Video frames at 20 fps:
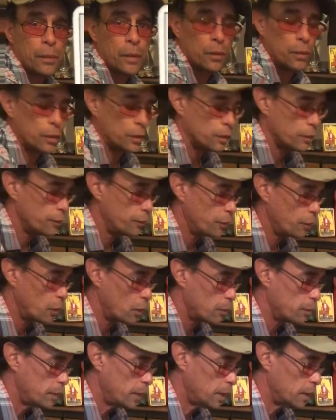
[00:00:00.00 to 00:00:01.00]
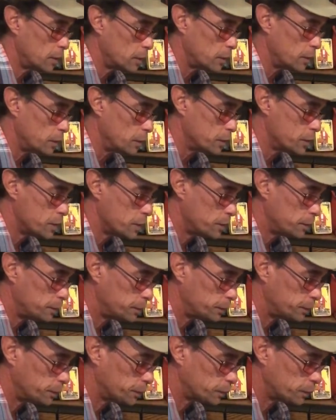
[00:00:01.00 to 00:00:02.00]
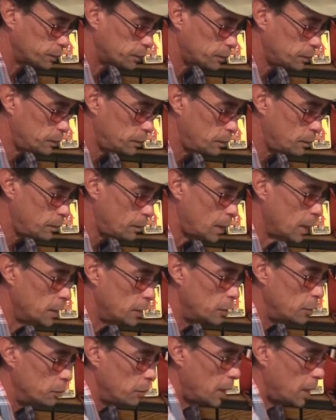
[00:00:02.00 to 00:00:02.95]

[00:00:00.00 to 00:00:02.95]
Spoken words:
with the Four of Pentacles. And you